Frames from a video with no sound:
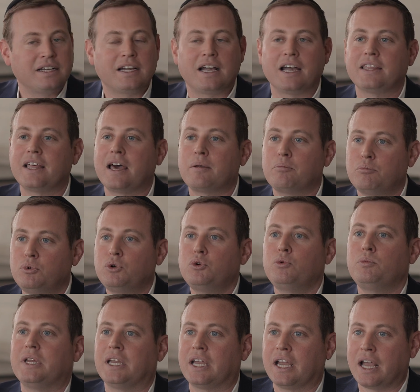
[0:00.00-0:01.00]
And that
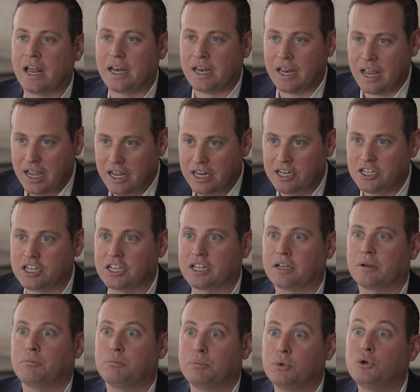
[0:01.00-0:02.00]
booming and
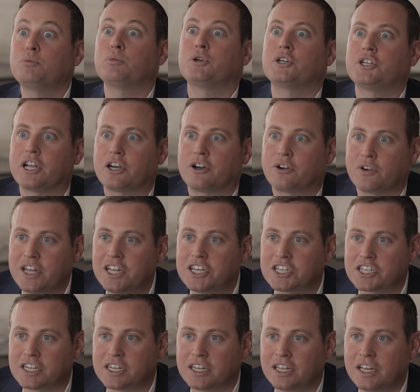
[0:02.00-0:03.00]
aging boomer
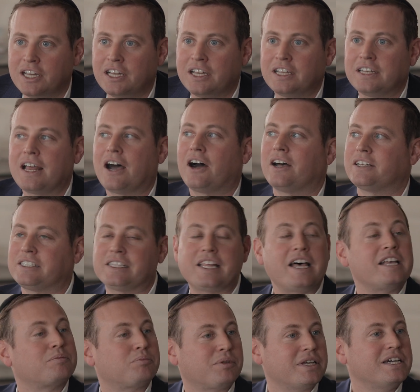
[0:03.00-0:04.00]
generation now has
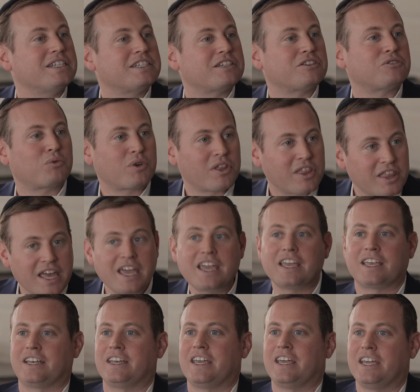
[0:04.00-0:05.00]
less places where they
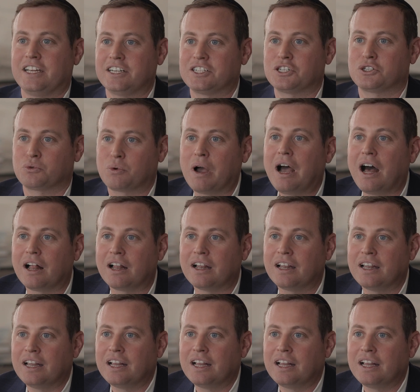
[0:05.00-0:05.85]
can age as well.